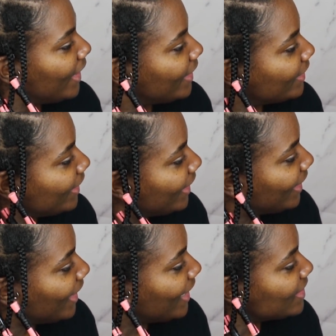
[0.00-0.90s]
And
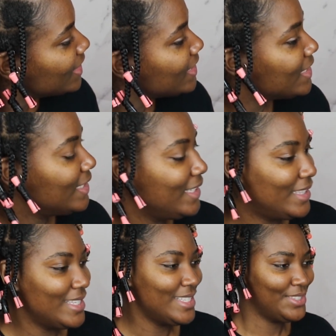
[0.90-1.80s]
yeah, I just need
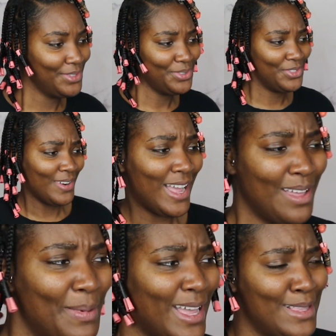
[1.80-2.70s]
this to
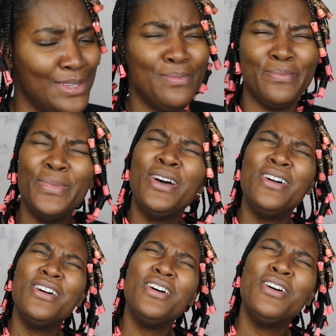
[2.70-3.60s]
dry by
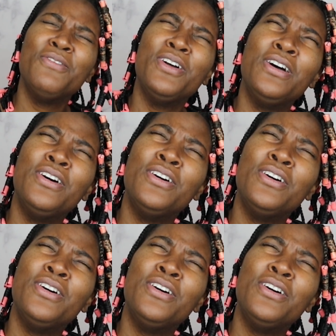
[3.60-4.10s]
tomorrow.